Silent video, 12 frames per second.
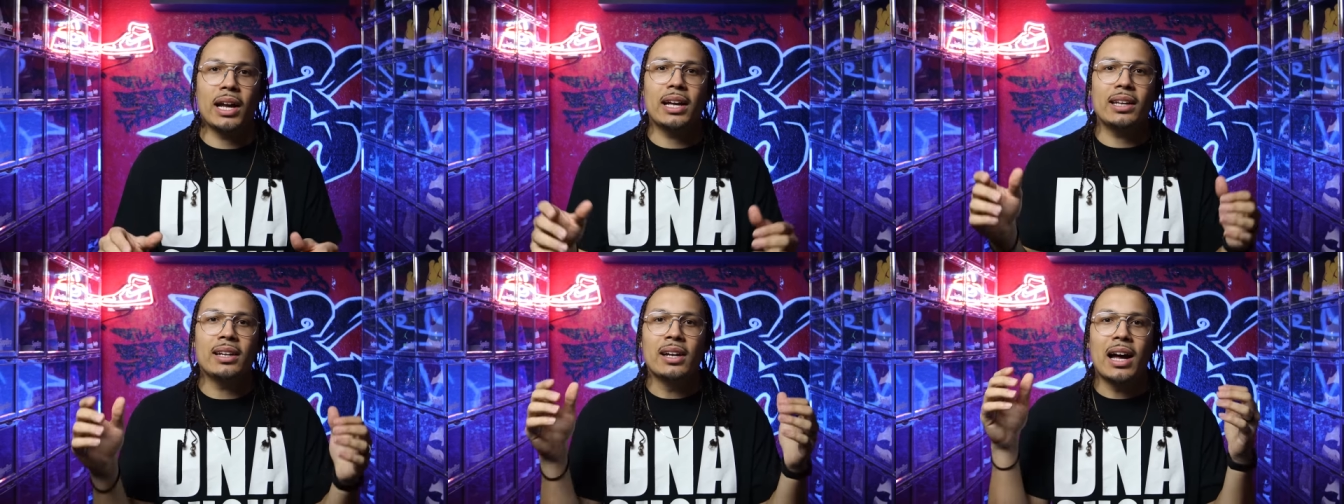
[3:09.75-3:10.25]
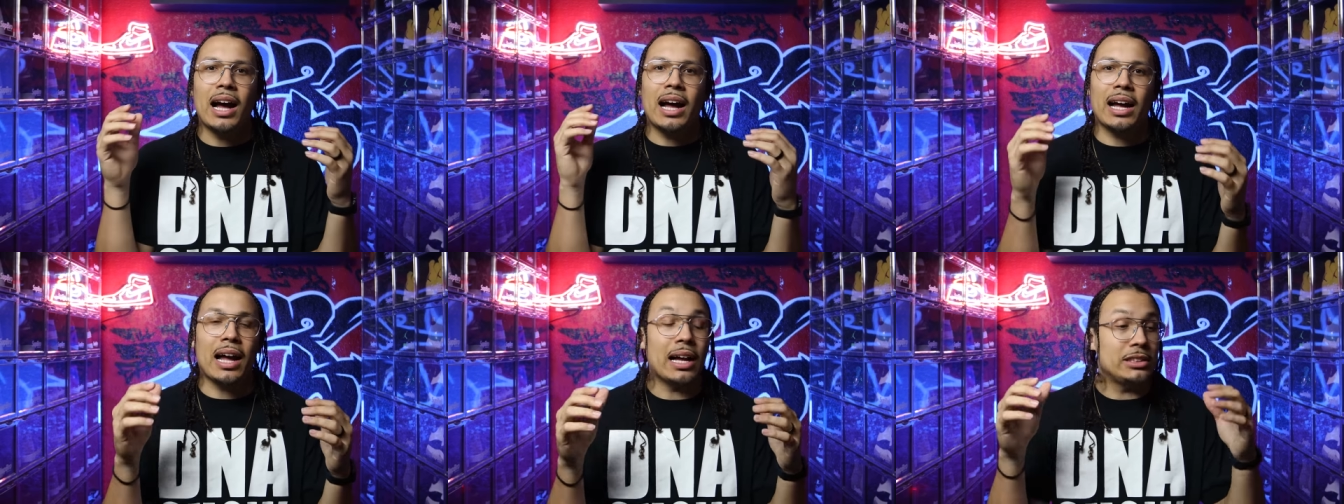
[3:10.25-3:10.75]
And
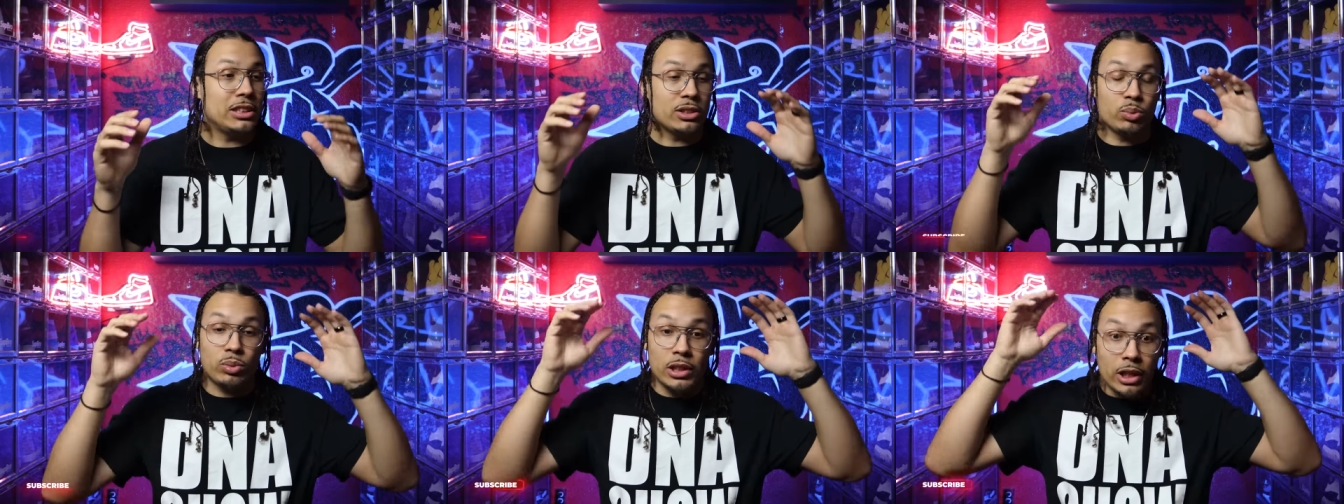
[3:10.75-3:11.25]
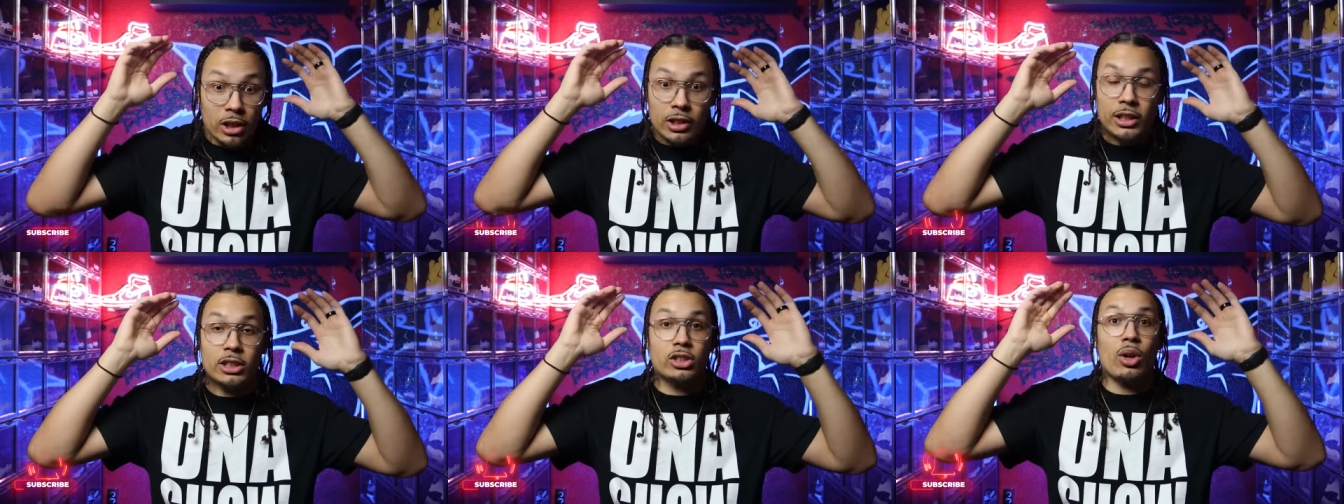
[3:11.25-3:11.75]
I, I just
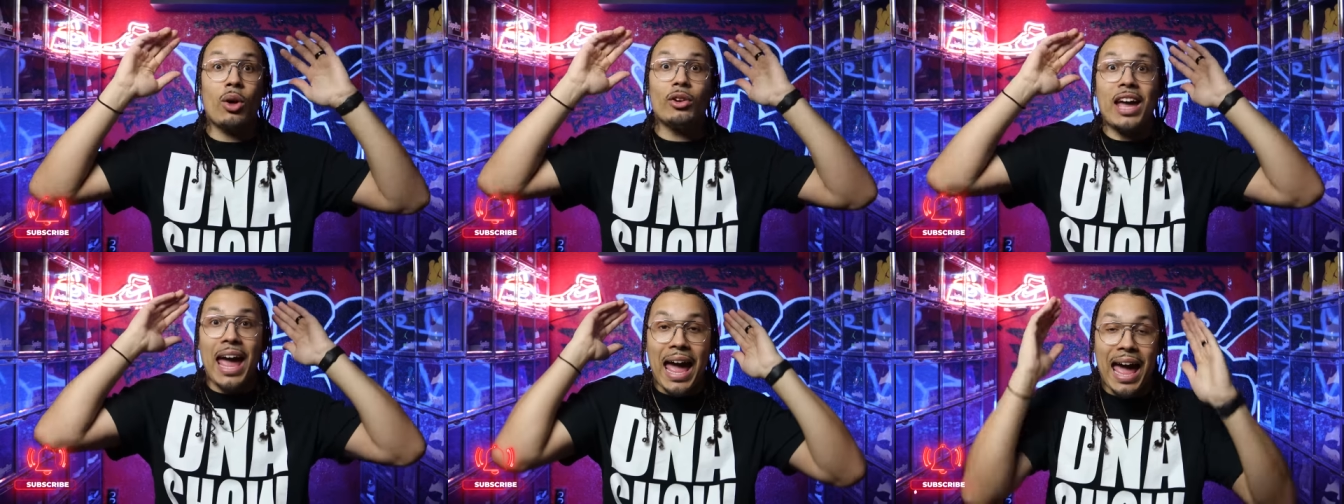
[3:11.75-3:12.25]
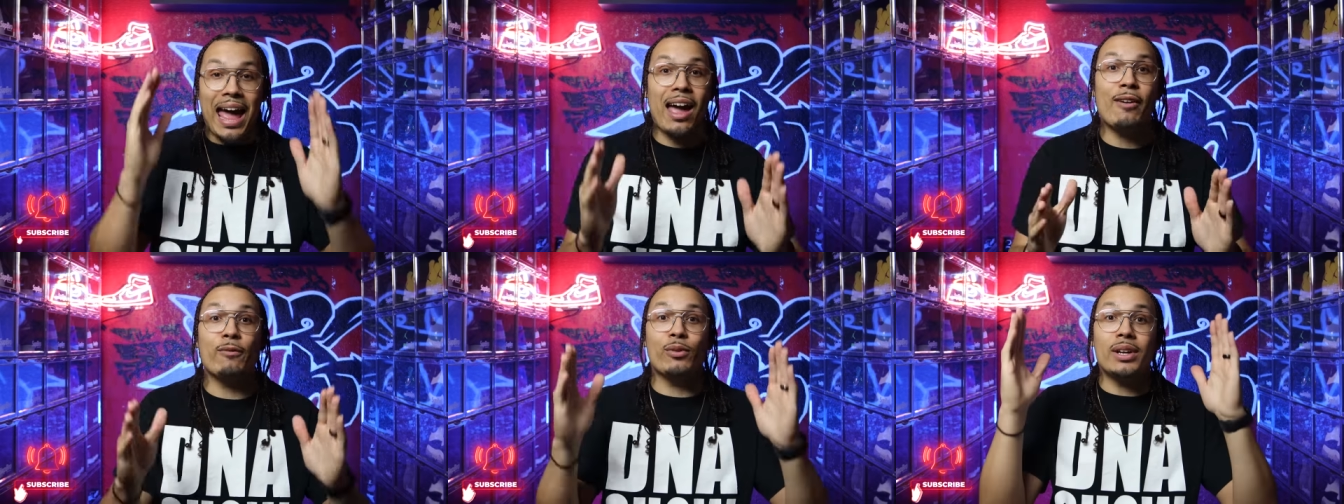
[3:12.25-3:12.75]
literally sold
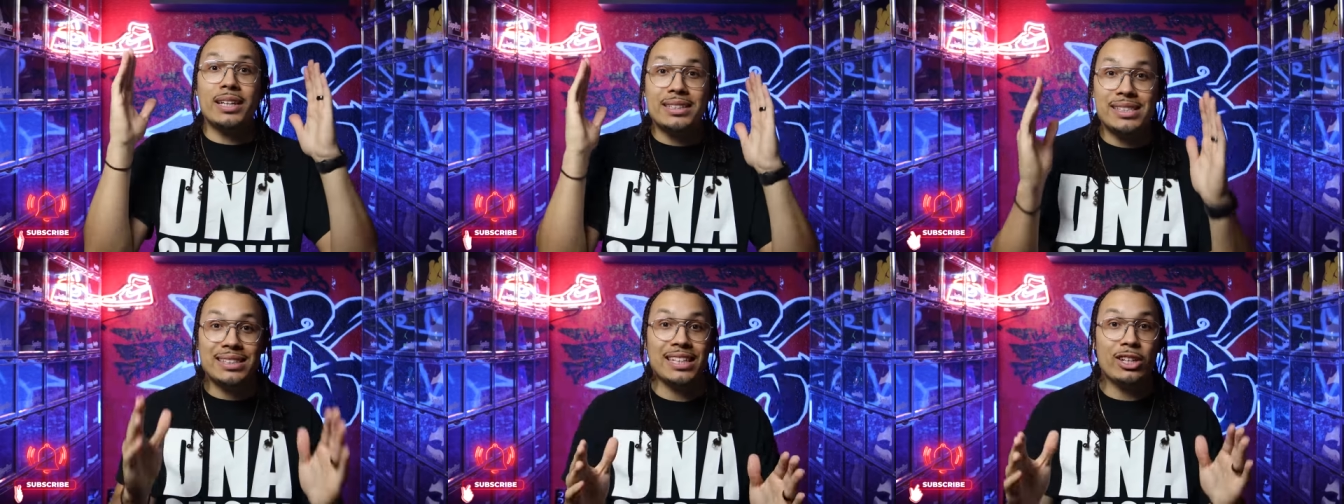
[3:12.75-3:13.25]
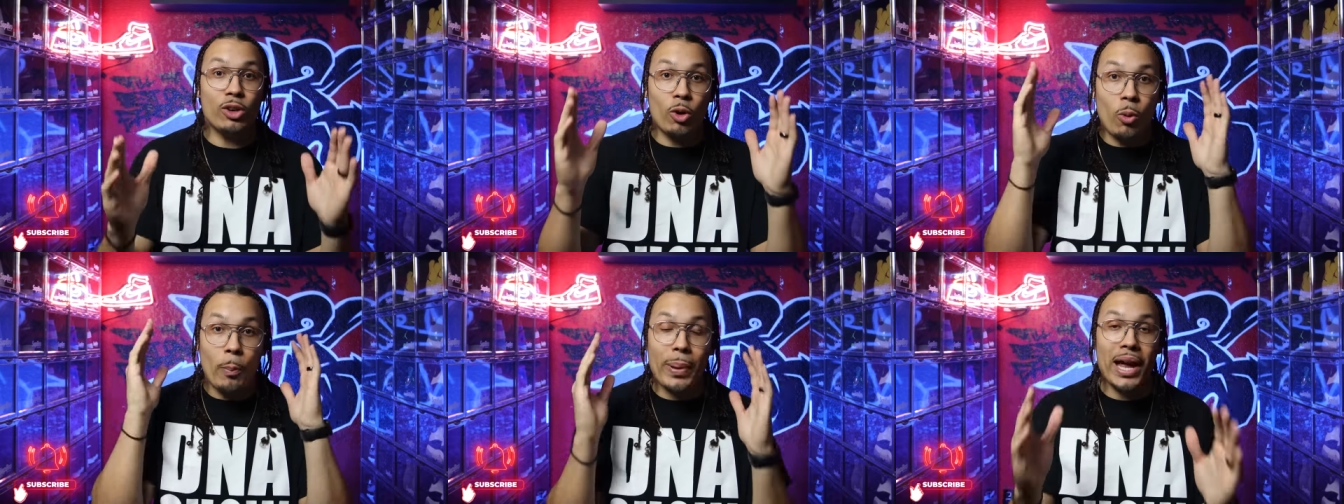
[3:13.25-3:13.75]
every
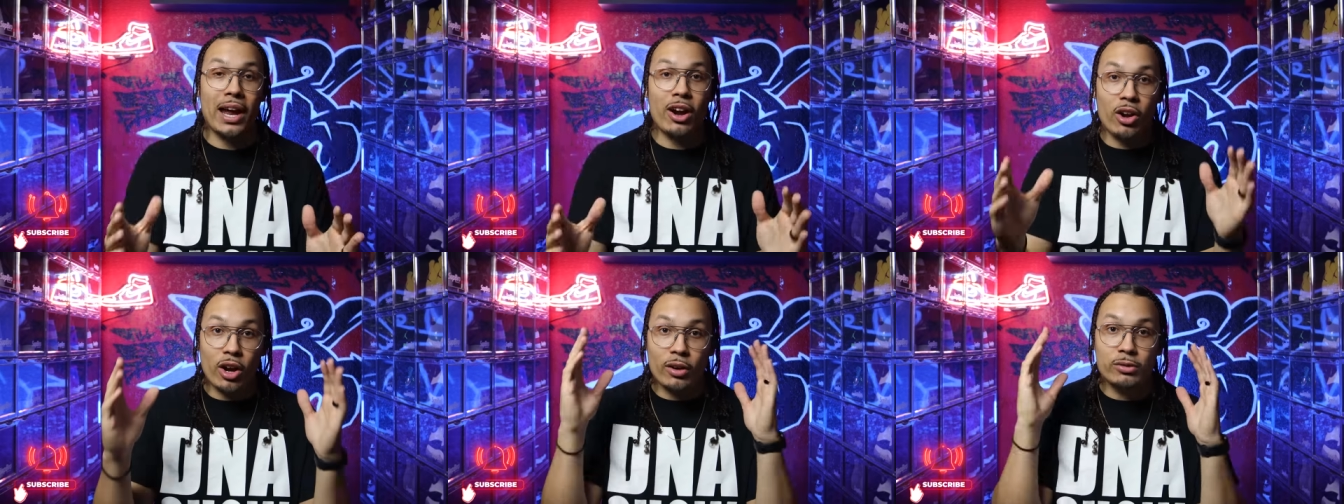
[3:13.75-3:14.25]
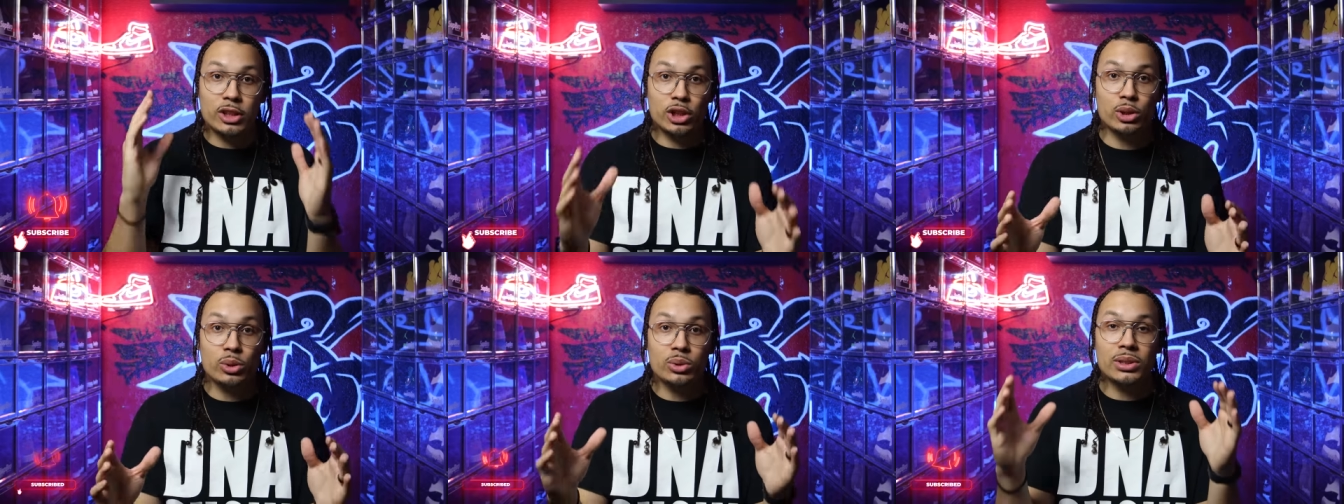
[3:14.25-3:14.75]
single pair of
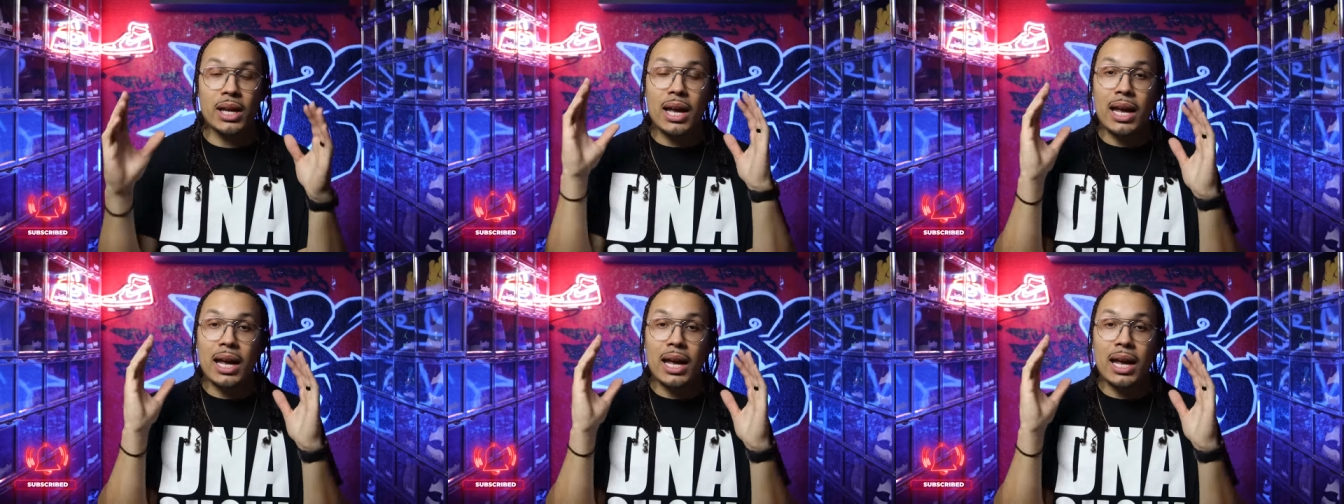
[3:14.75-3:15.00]
shoes